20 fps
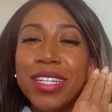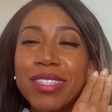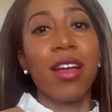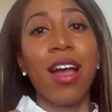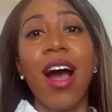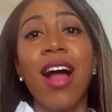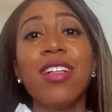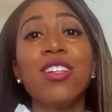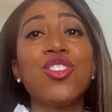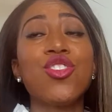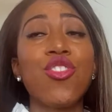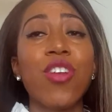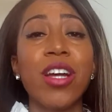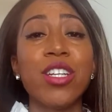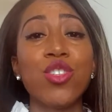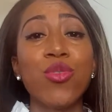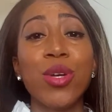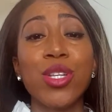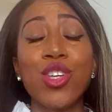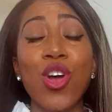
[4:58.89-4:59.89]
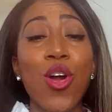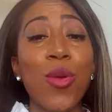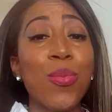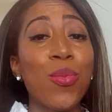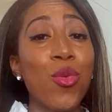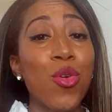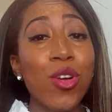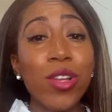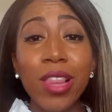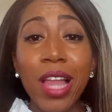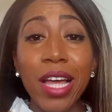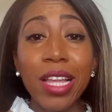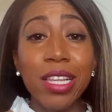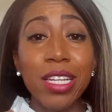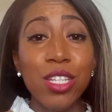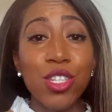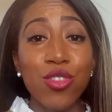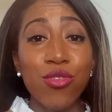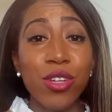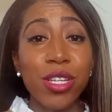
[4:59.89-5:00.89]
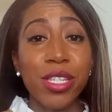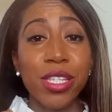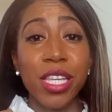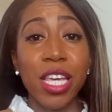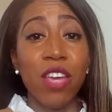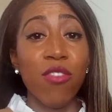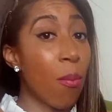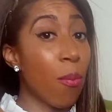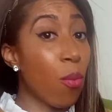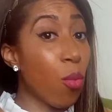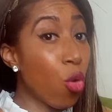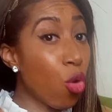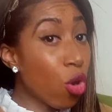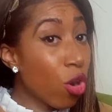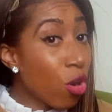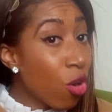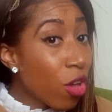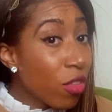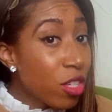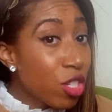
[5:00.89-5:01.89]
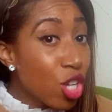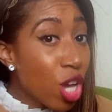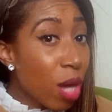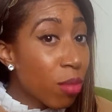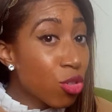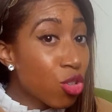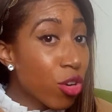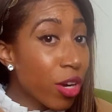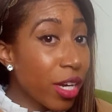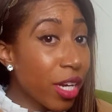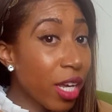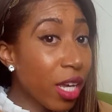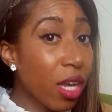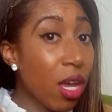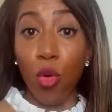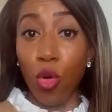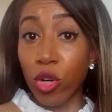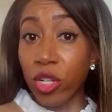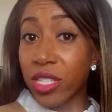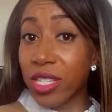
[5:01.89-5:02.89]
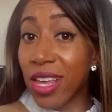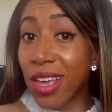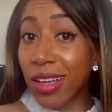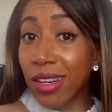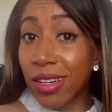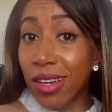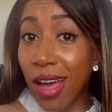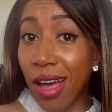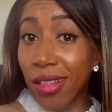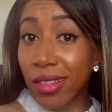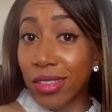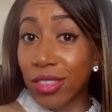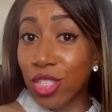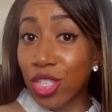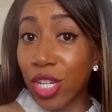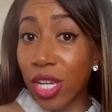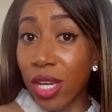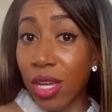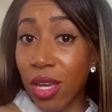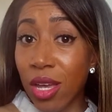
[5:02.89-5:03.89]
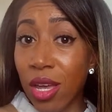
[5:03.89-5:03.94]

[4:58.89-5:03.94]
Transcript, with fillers: College graduates are more likely to receive more on-the-job training, more technology,